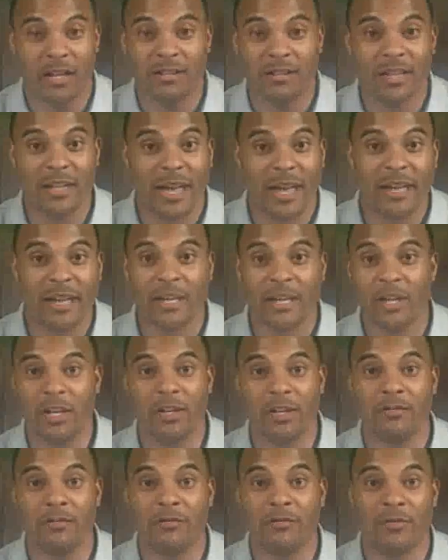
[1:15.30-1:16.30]
a lot
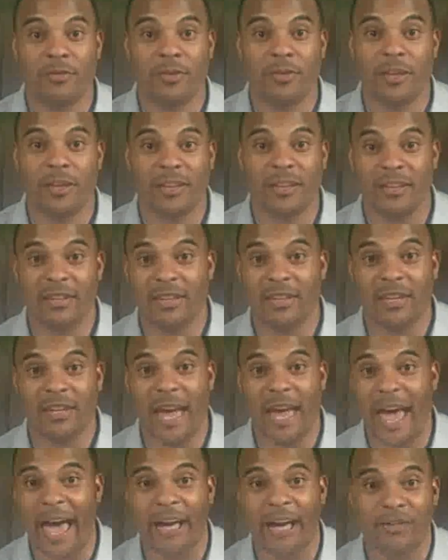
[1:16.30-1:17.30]
of
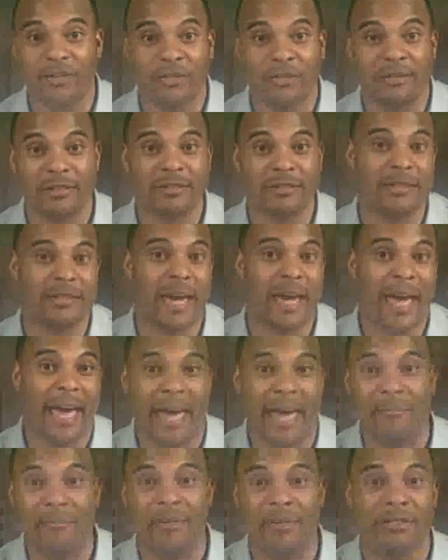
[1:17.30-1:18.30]
the actions, the
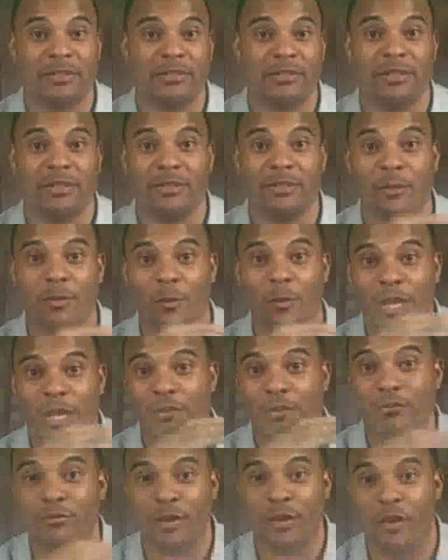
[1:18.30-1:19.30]
habits, the way
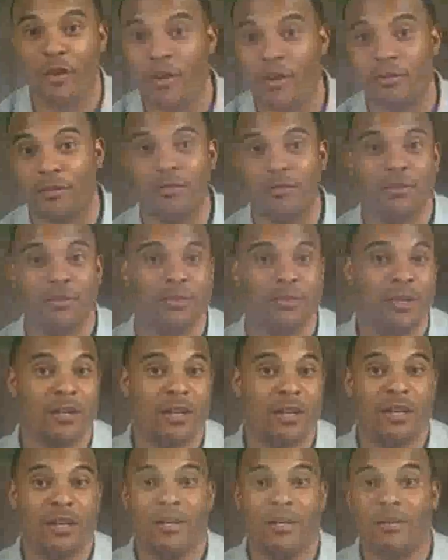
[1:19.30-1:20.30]
you talk, the
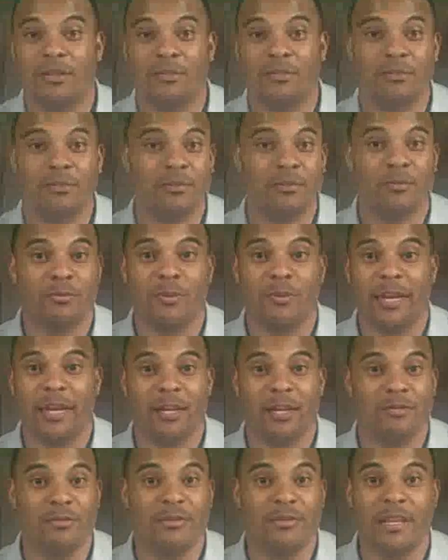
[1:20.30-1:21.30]

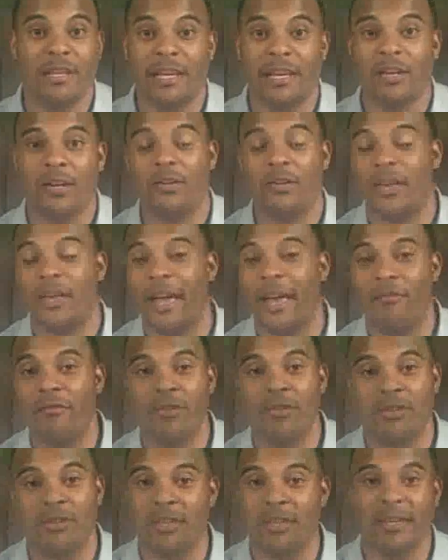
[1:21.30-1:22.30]
way you deal,
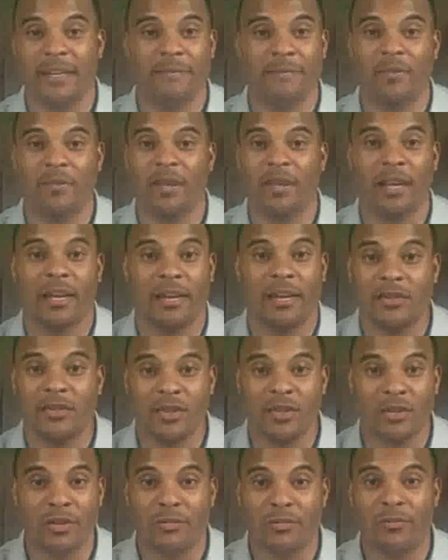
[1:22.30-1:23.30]
everything
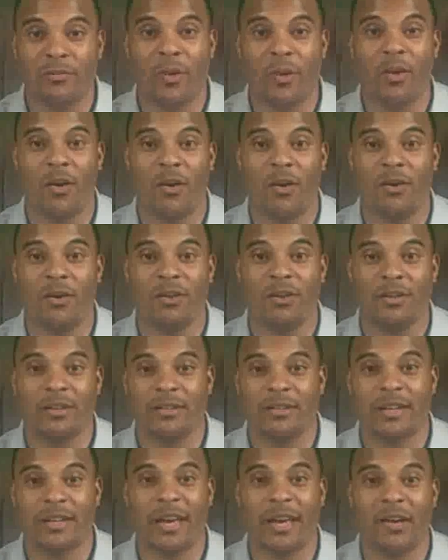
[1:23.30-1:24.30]
can just fall
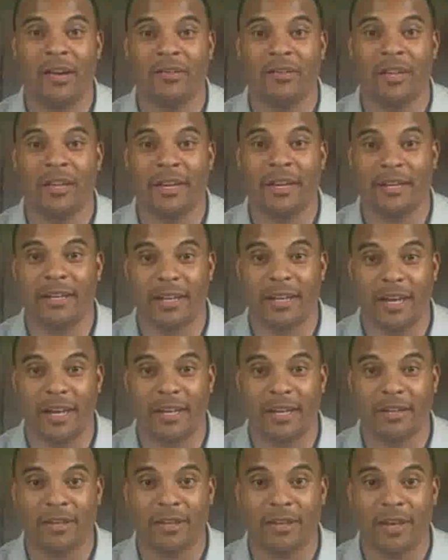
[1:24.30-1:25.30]
down like
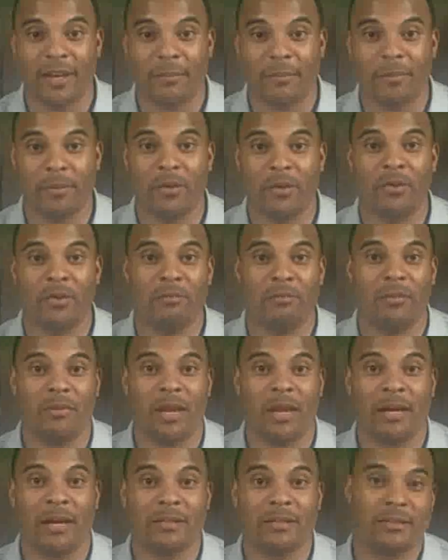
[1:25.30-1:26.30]
building
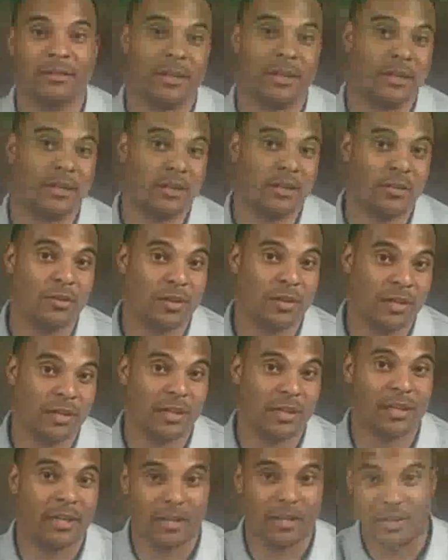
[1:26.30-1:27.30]
blocks that a little
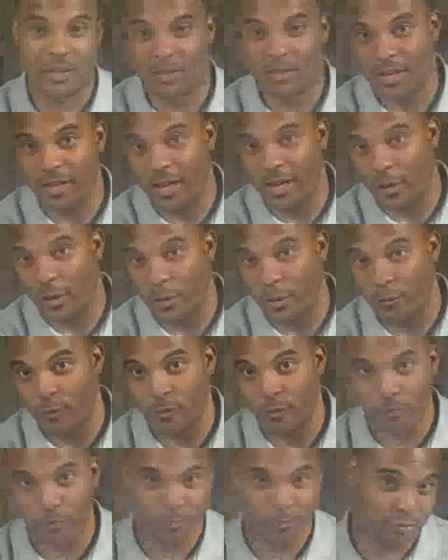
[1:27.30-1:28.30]
kid just knock
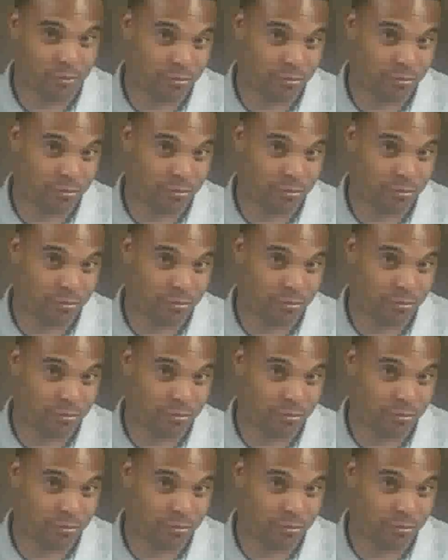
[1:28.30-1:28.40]
over,